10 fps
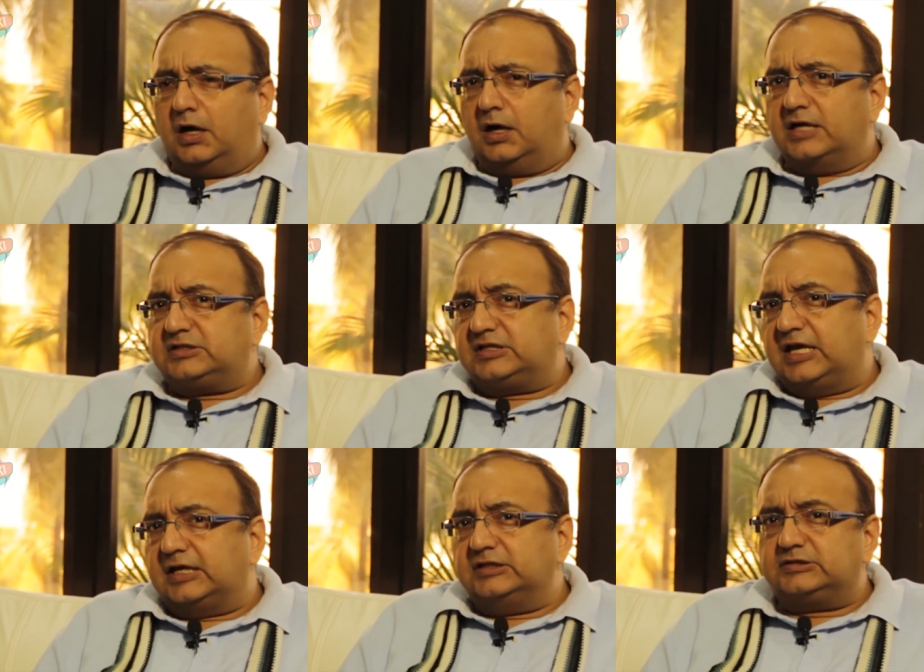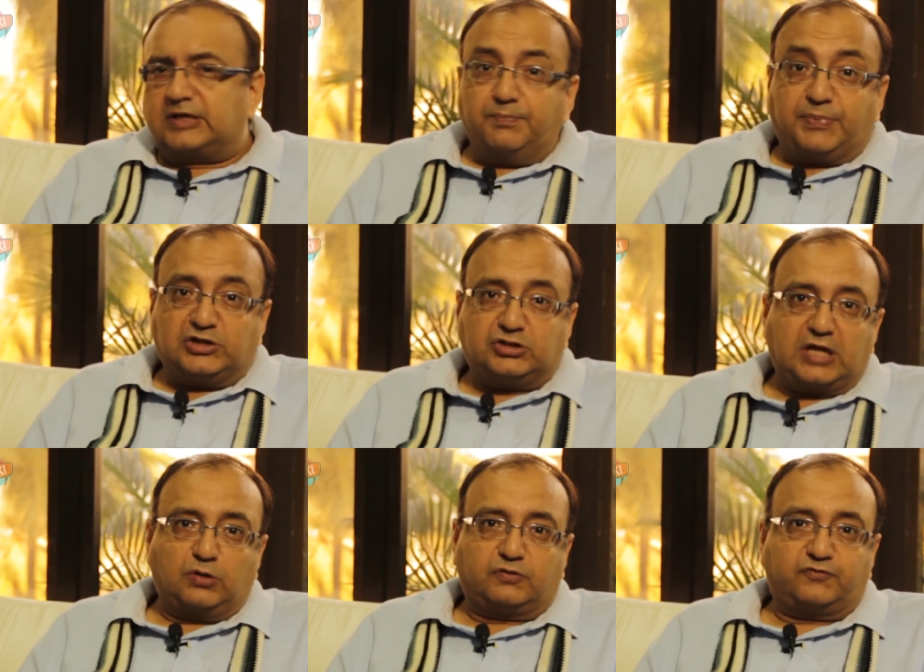uh, has taken some
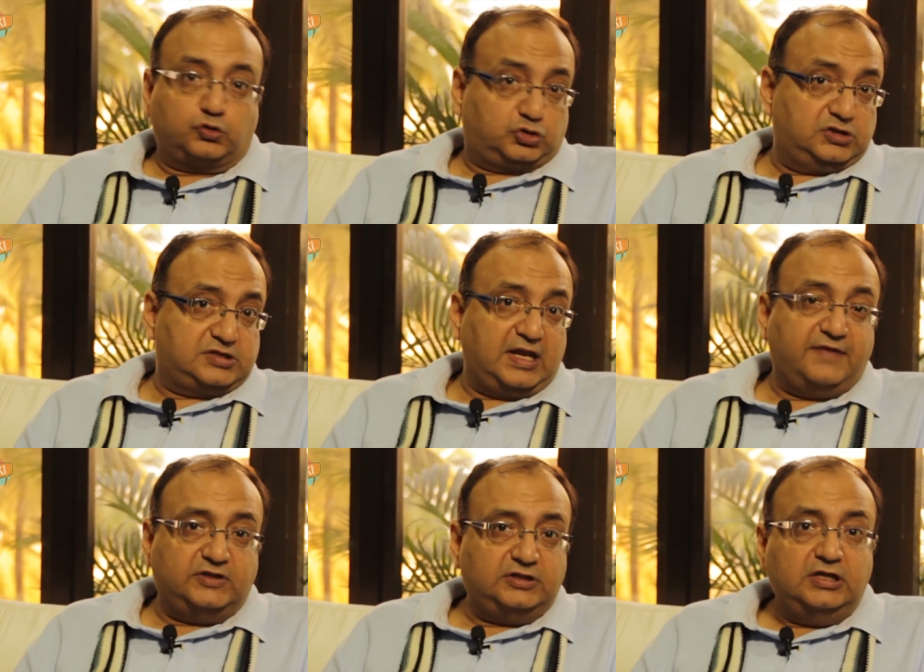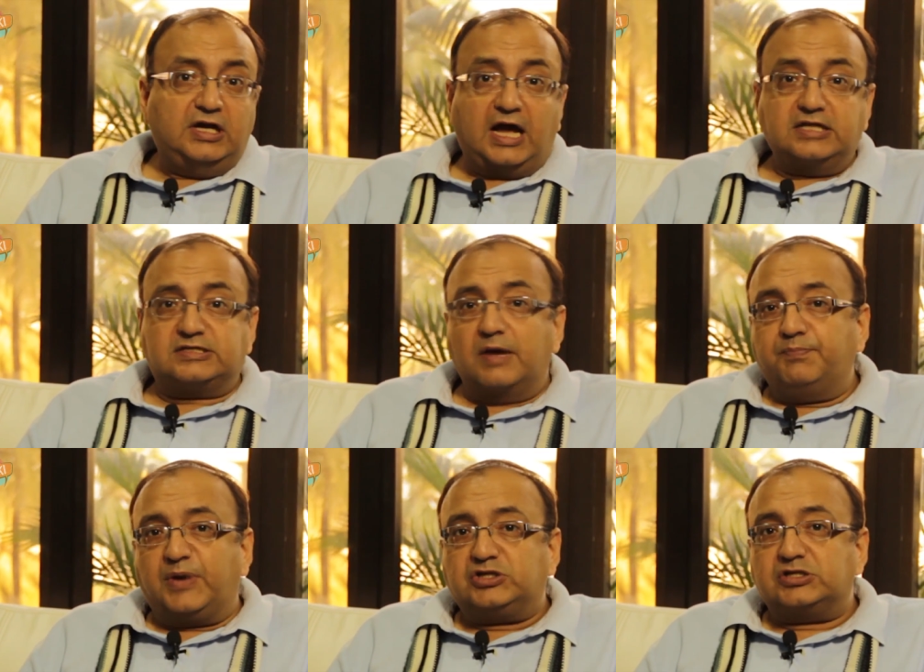pages out of Ocean's eleven and
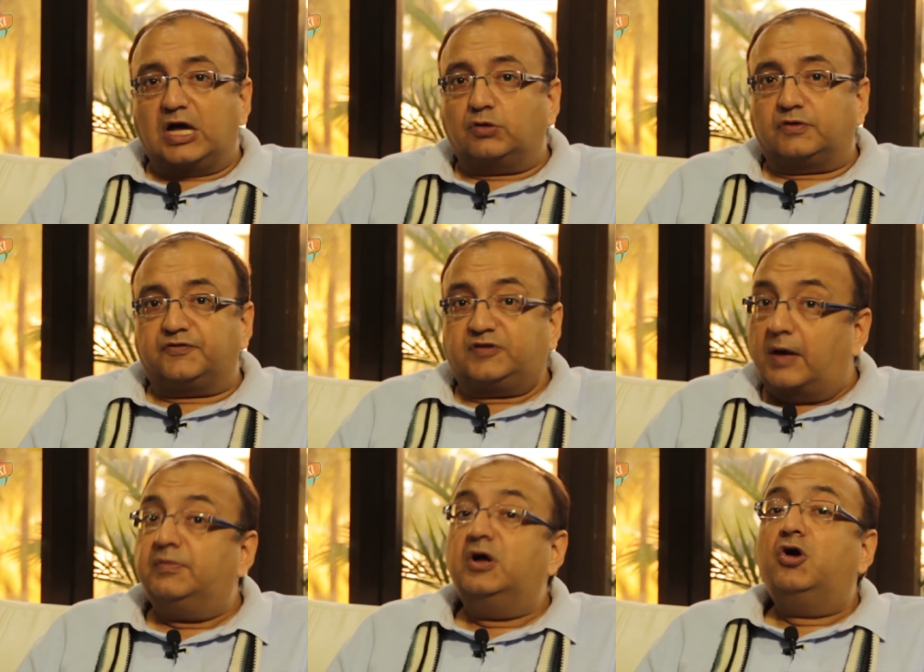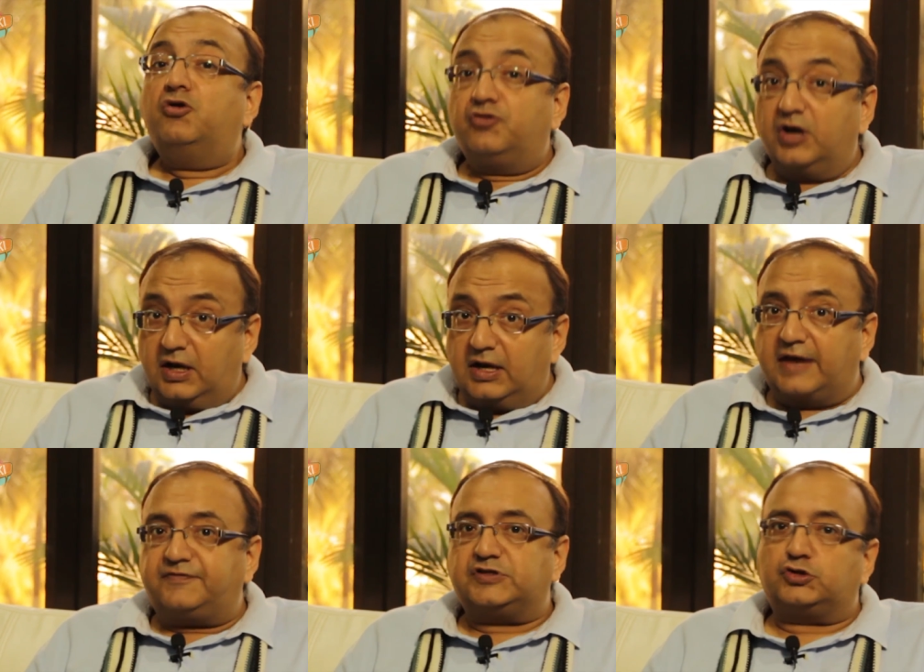some pages out of some real
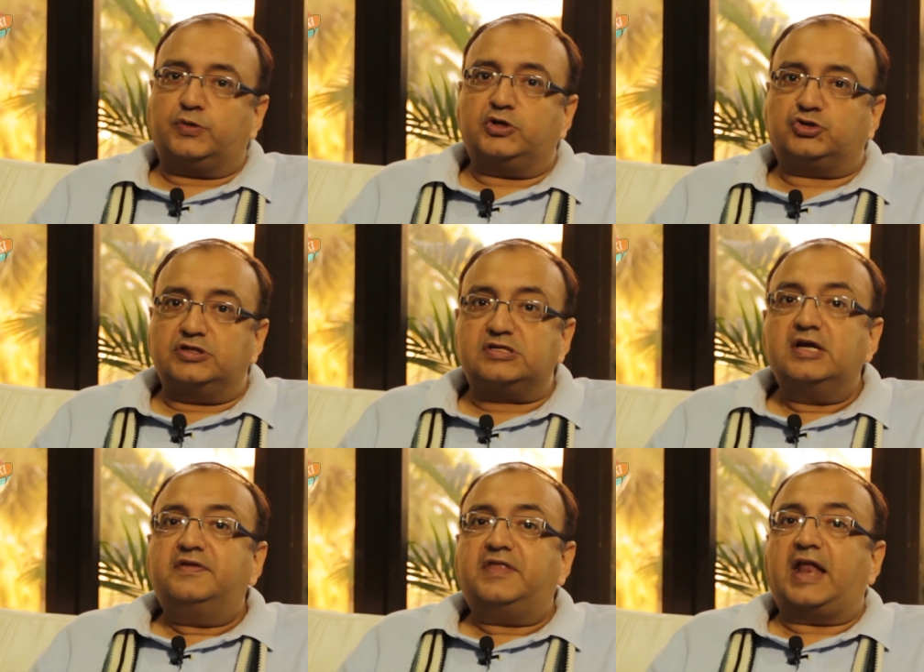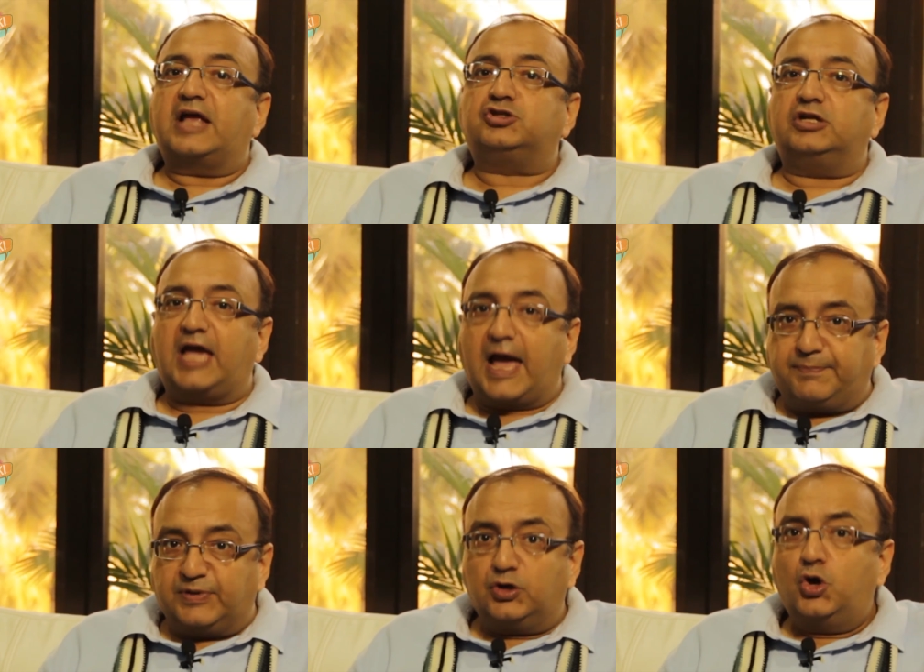life situations that actually
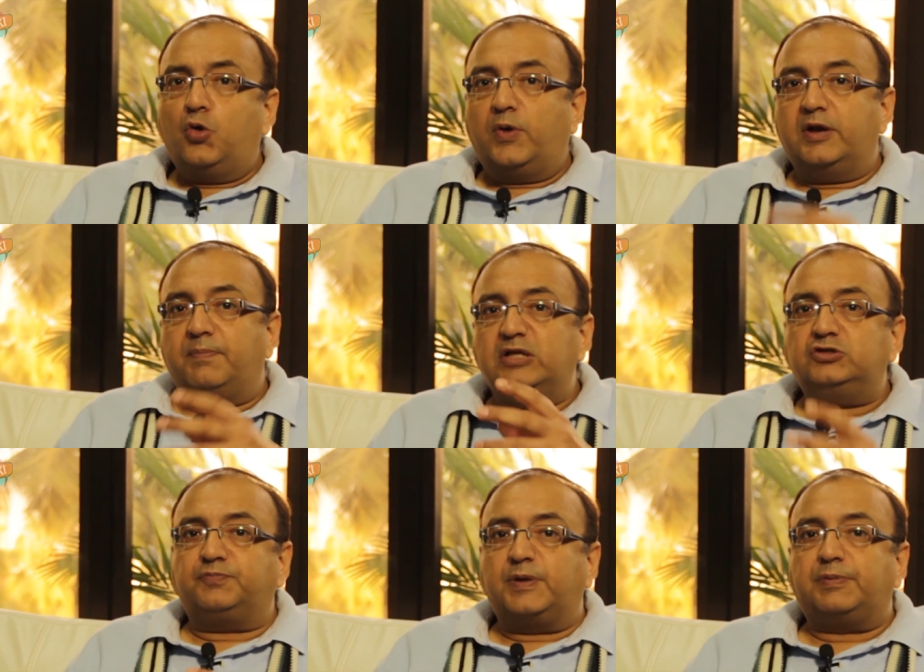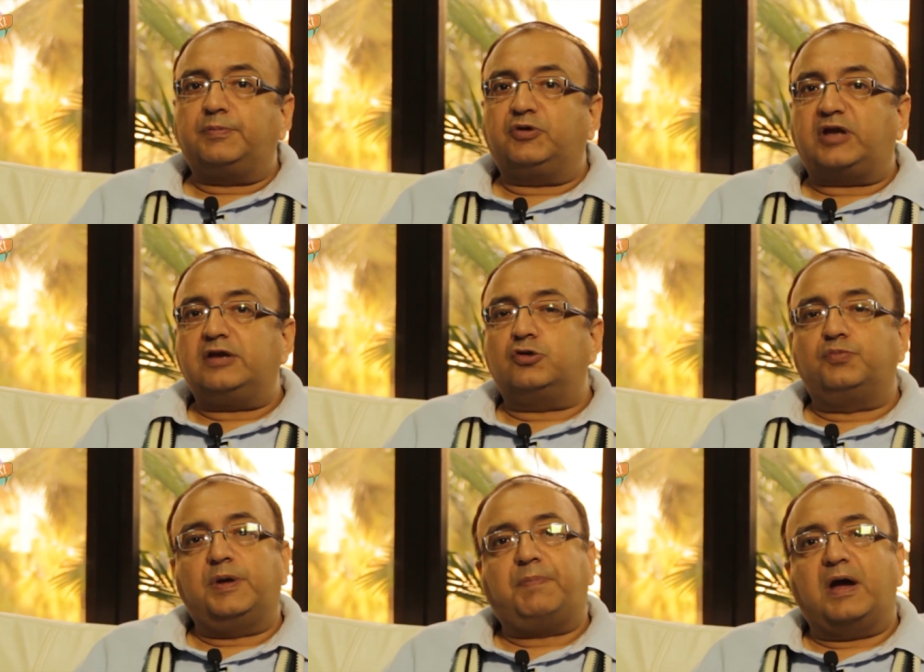happened when a bunch of people pretended
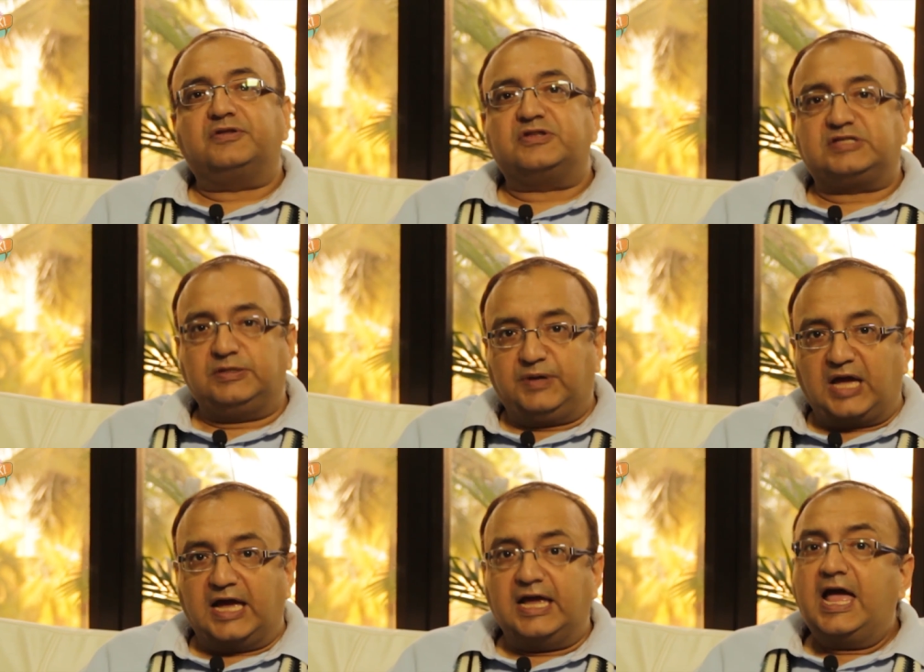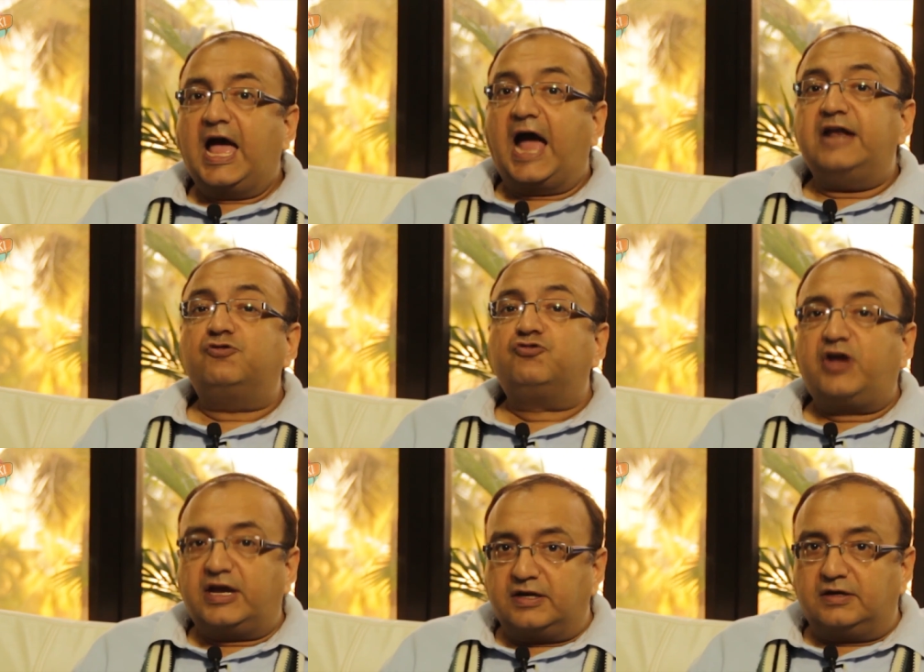to be part of the C B I and
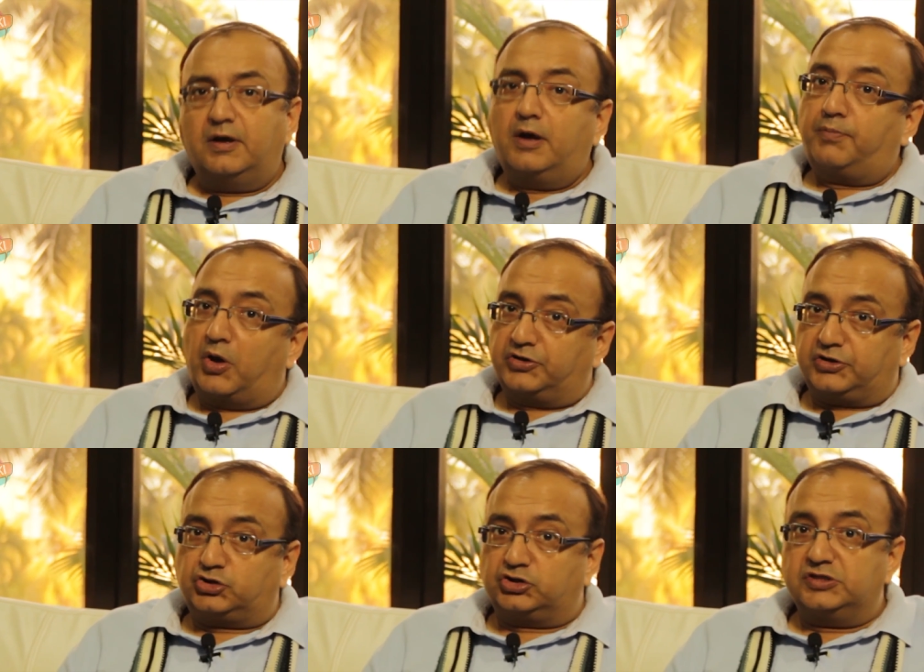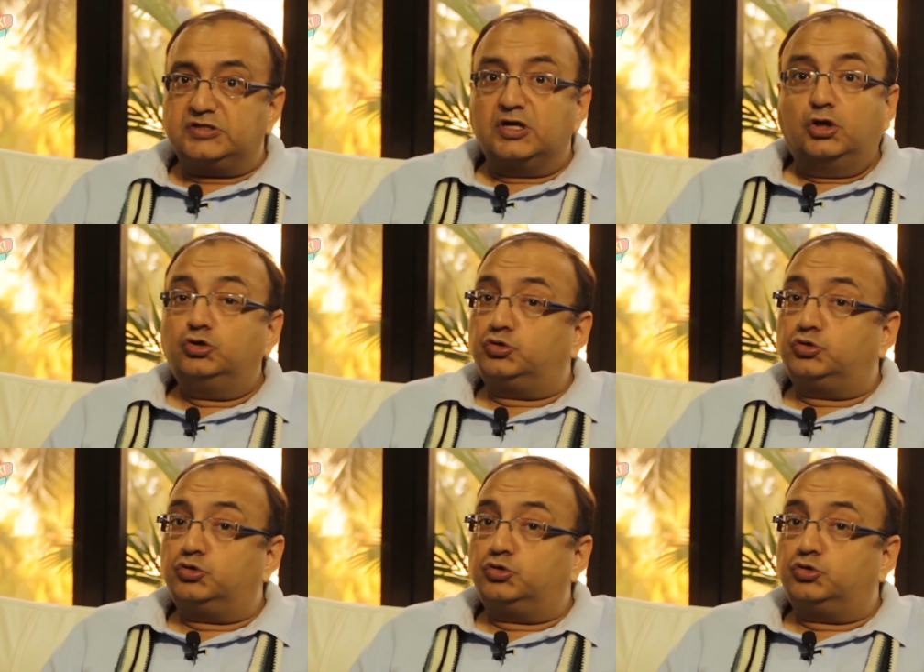raided politicians,